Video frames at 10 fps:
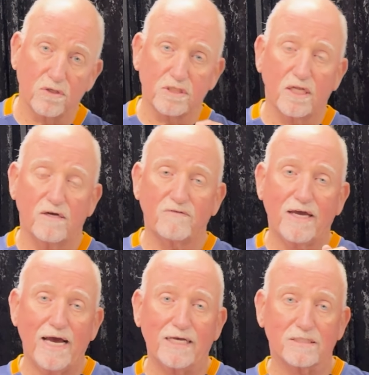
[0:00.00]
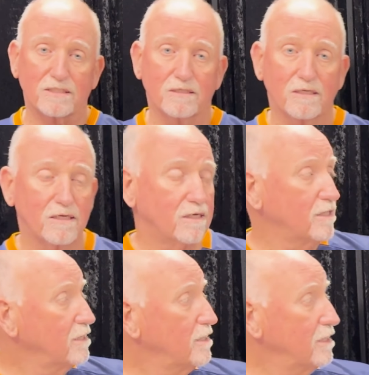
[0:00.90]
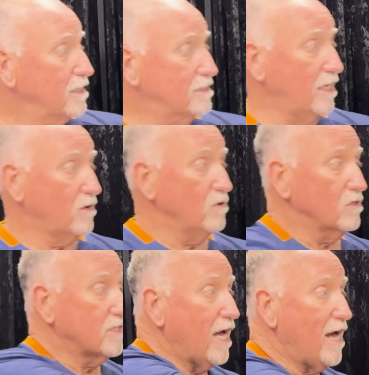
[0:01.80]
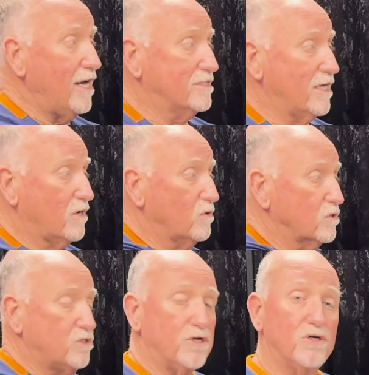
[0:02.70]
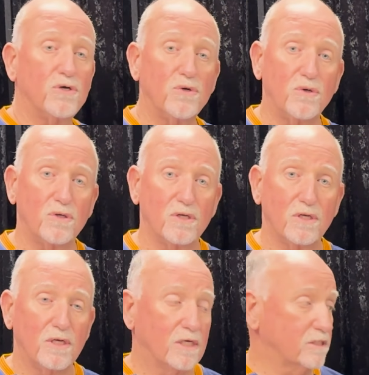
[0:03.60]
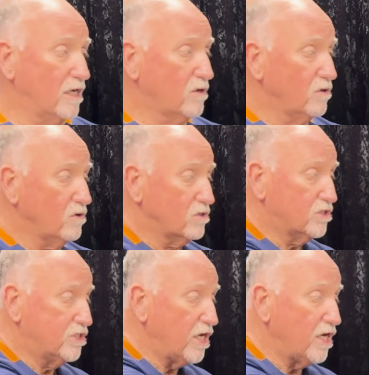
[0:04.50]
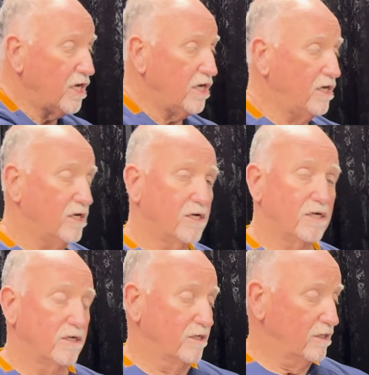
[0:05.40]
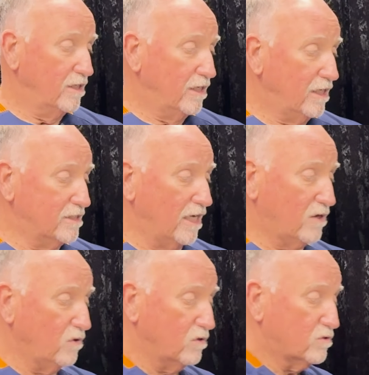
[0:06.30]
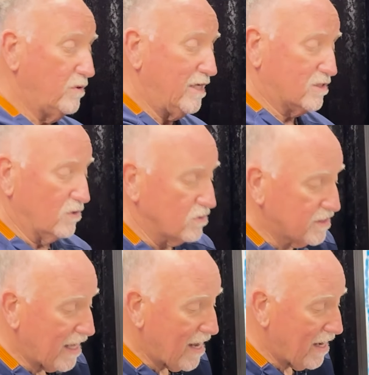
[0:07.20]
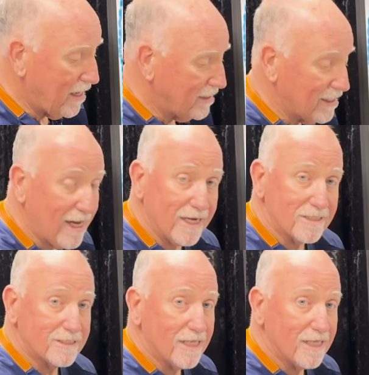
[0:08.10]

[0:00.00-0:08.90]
love cats. It's not girls I, it's not girls you, it's not girls she, it's not girls we, it's girls they. Lace.